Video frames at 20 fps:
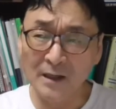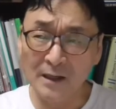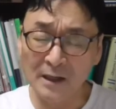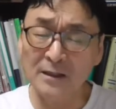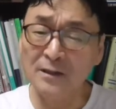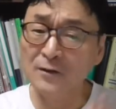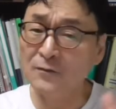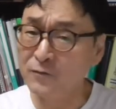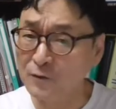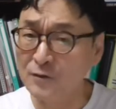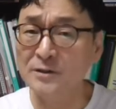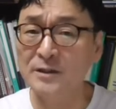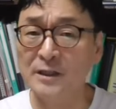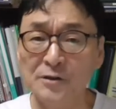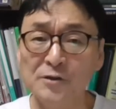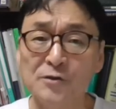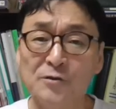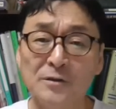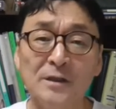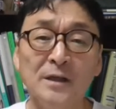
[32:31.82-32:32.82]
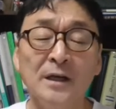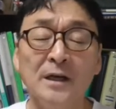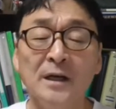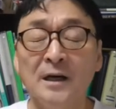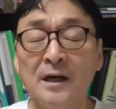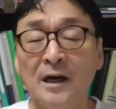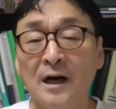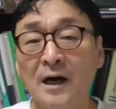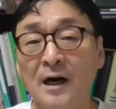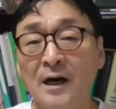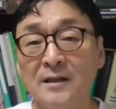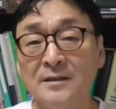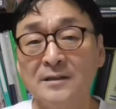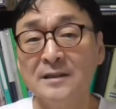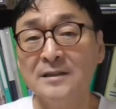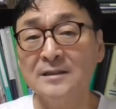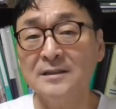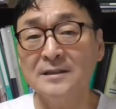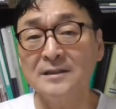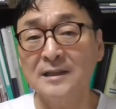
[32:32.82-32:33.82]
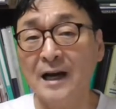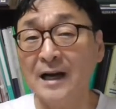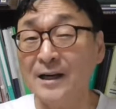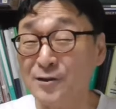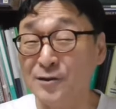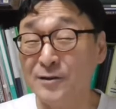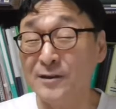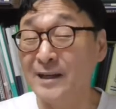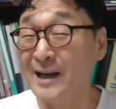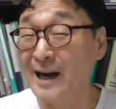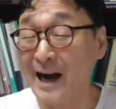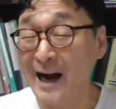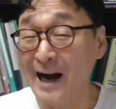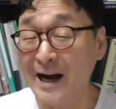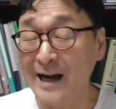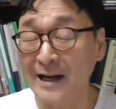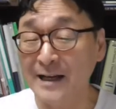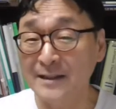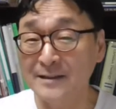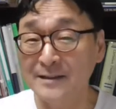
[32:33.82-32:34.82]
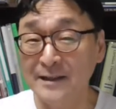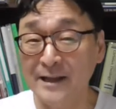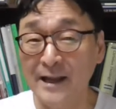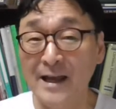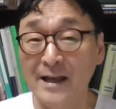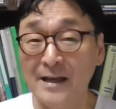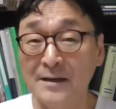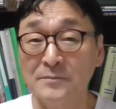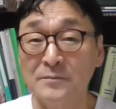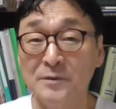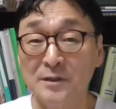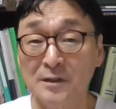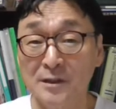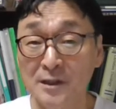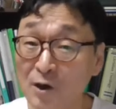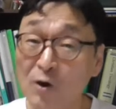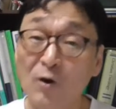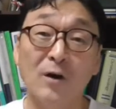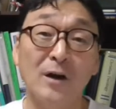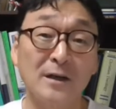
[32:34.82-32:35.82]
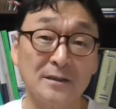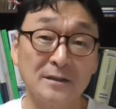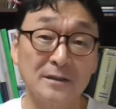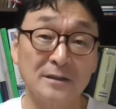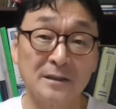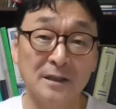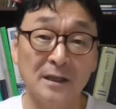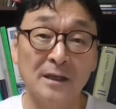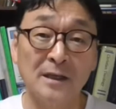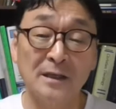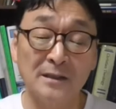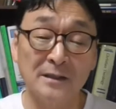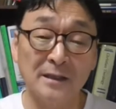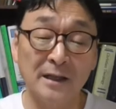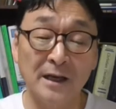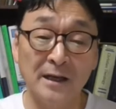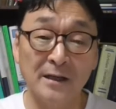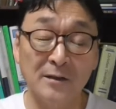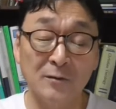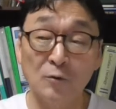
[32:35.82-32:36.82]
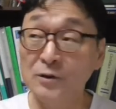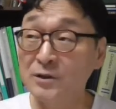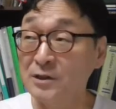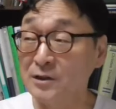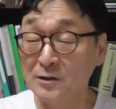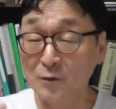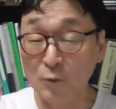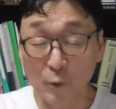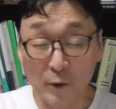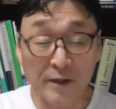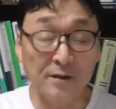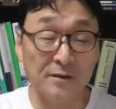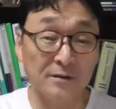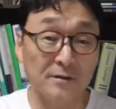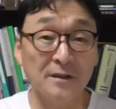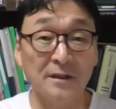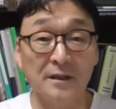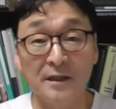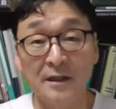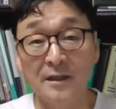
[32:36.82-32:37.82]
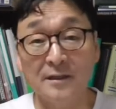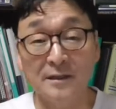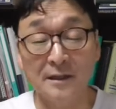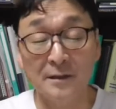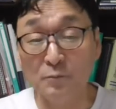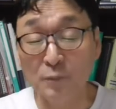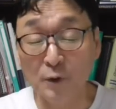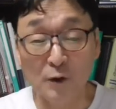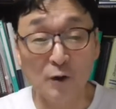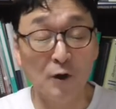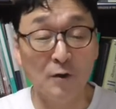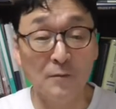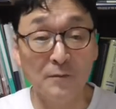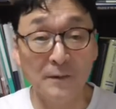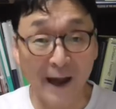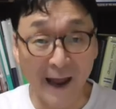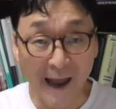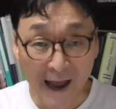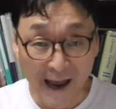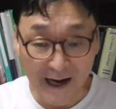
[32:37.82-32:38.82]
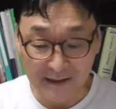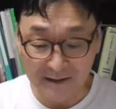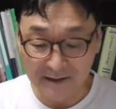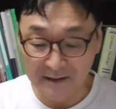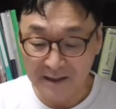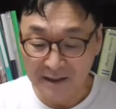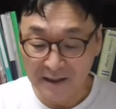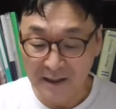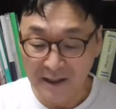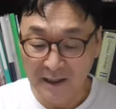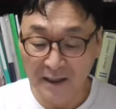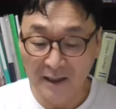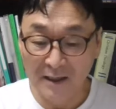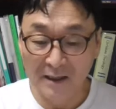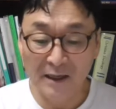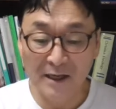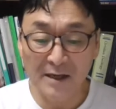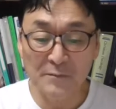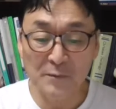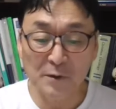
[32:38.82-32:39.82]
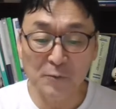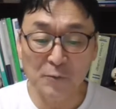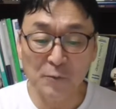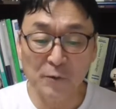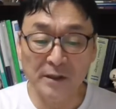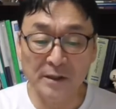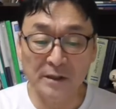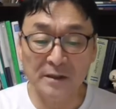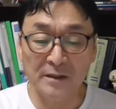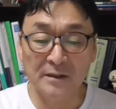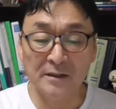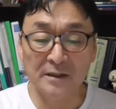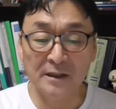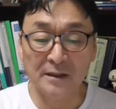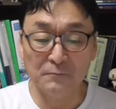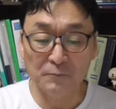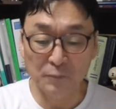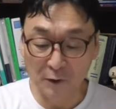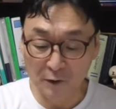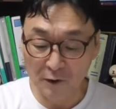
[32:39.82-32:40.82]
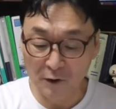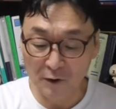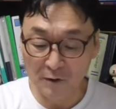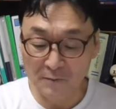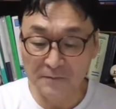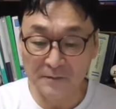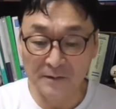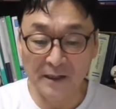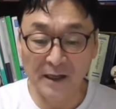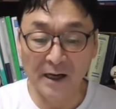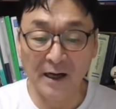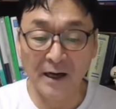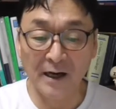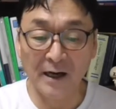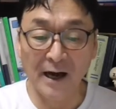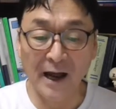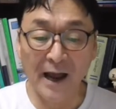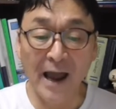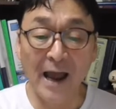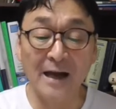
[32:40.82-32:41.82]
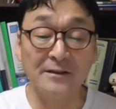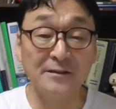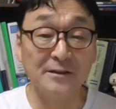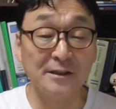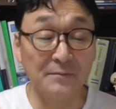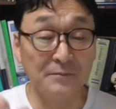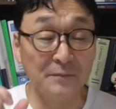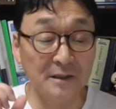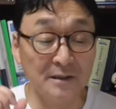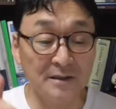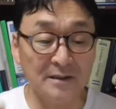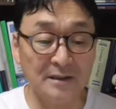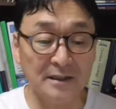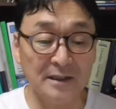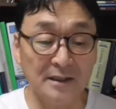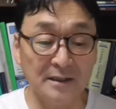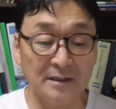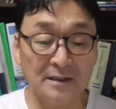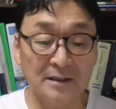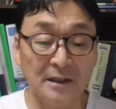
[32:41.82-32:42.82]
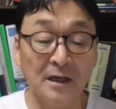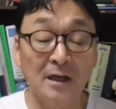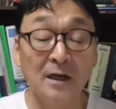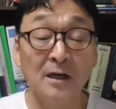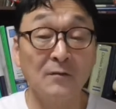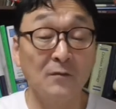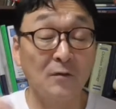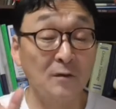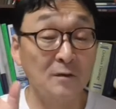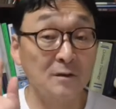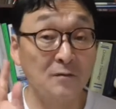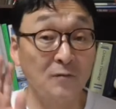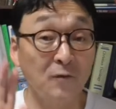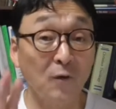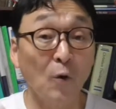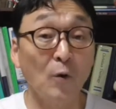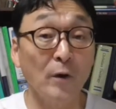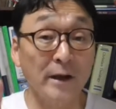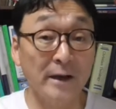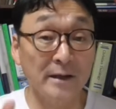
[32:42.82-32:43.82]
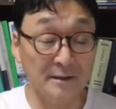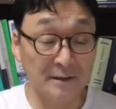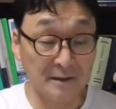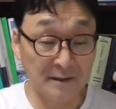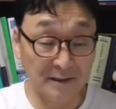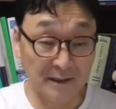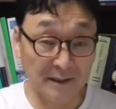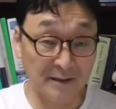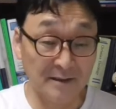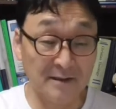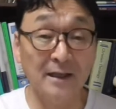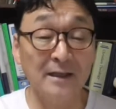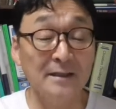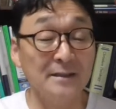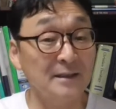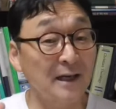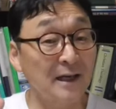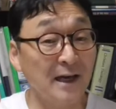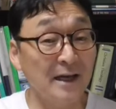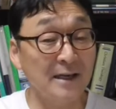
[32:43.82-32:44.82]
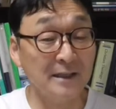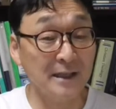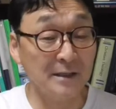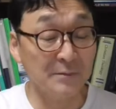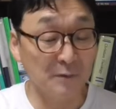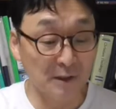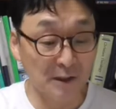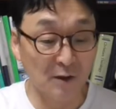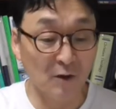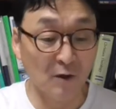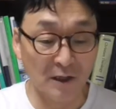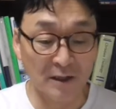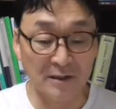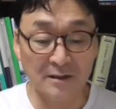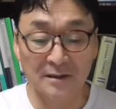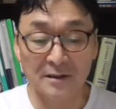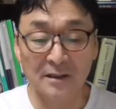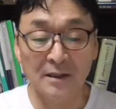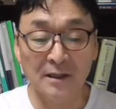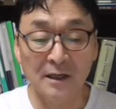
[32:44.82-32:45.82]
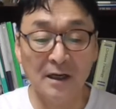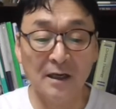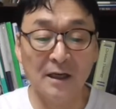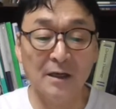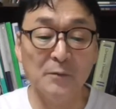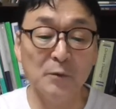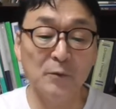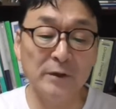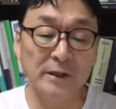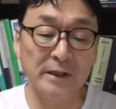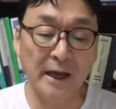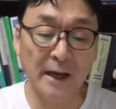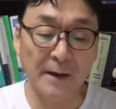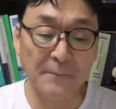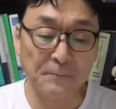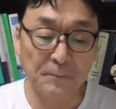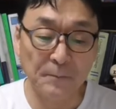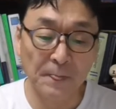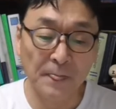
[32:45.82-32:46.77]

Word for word: in the first century. Uh, this is actually a guy named Nicholas, the, which is written in the book of Acts. Uh, let me read in the book of uh, chapter 6, verse 4 and 6. There is a guy named Nicholas. Uh, let me read that.